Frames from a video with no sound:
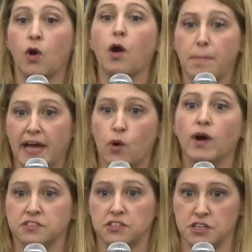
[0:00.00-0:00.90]
by
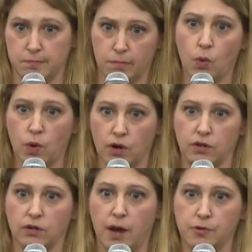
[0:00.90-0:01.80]
quantity, more
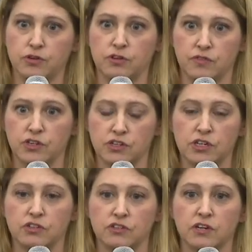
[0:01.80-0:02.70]
opportunities for
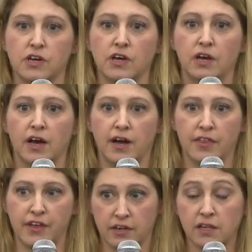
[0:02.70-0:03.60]
engineers uh,
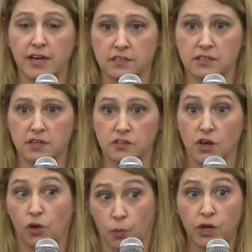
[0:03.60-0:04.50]
than Galactic does.
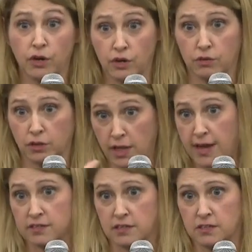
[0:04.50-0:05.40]
We are,
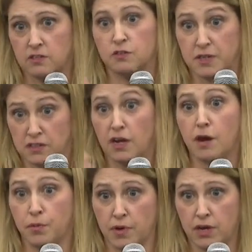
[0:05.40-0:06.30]
Galactic is the space line
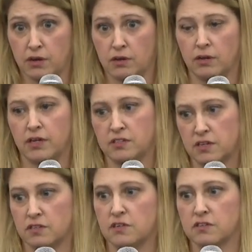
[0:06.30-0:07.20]
operator, and
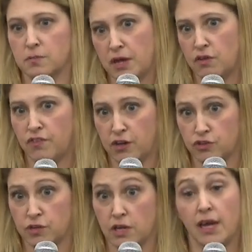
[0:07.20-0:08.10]
TSC is the
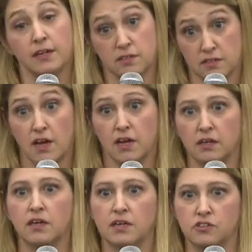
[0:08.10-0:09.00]
manufacturing and
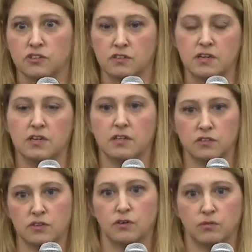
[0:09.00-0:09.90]
design agency, and
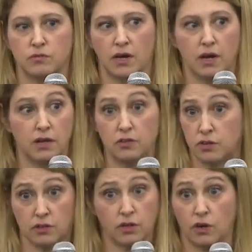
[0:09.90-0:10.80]
so uh, you
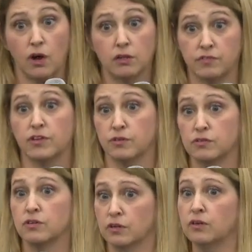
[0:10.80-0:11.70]
can look at all of
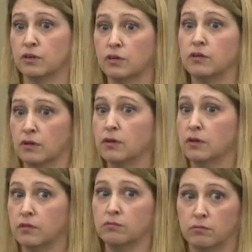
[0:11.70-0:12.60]
those.
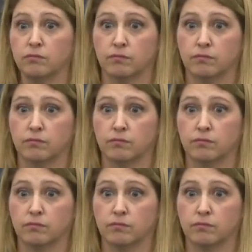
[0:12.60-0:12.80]
Thank you.